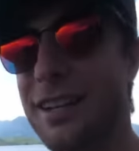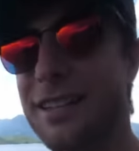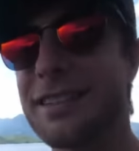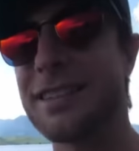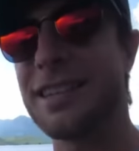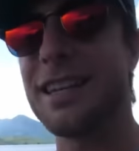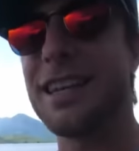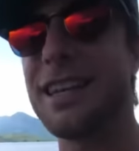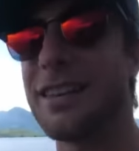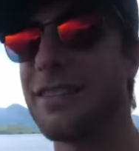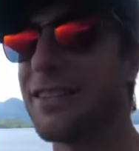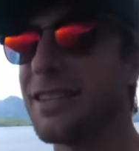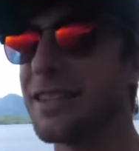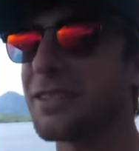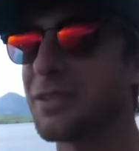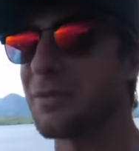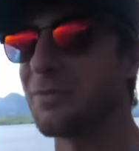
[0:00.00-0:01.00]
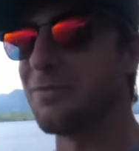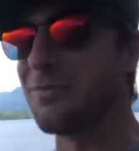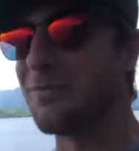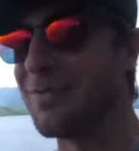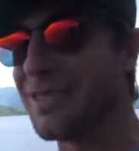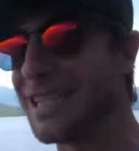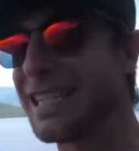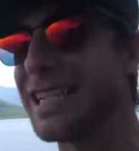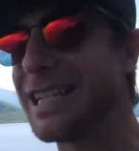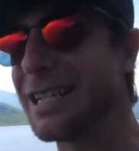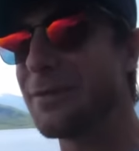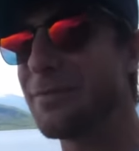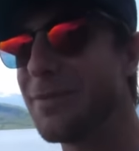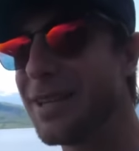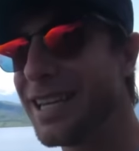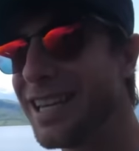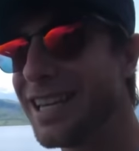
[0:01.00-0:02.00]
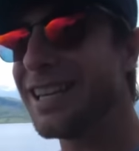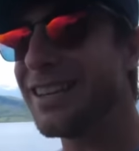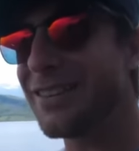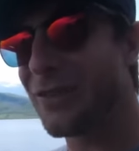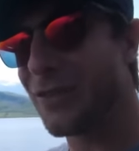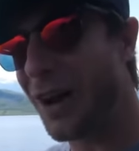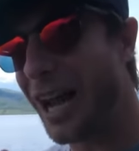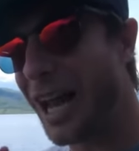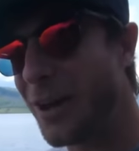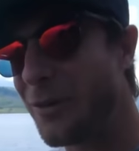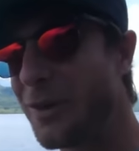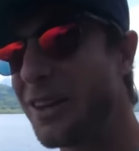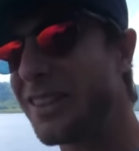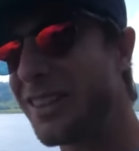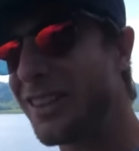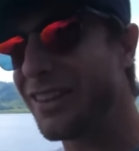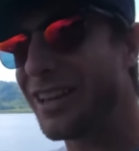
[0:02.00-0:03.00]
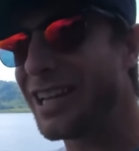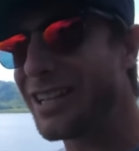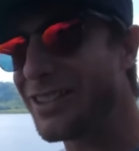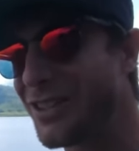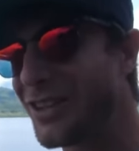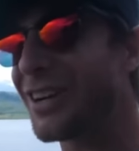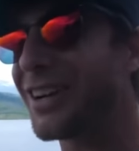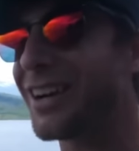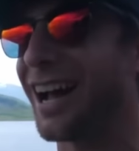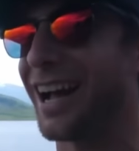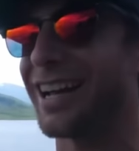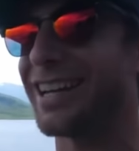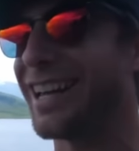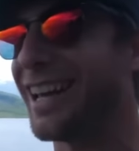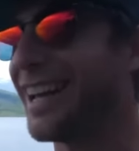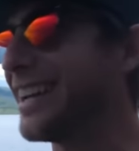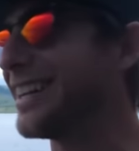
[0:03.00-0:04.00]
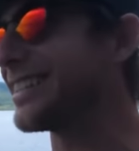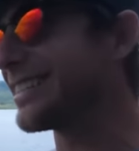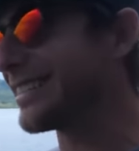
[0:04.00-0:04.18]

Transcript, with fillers: exit and like lo and behold, like I turn in, I'm like,